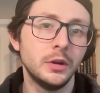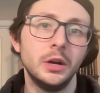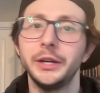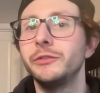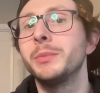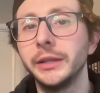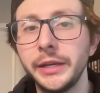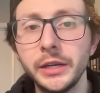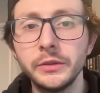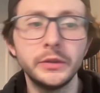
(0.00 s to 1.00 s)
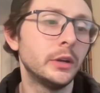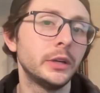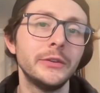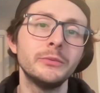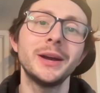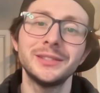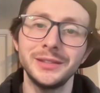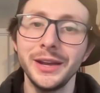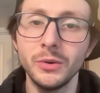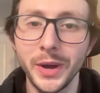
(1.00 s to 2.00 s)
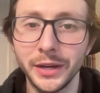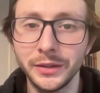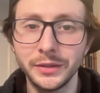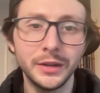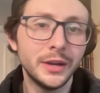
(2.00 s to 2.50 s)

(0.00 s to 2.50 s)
I'll give you my leans and I'll give you my stayaways.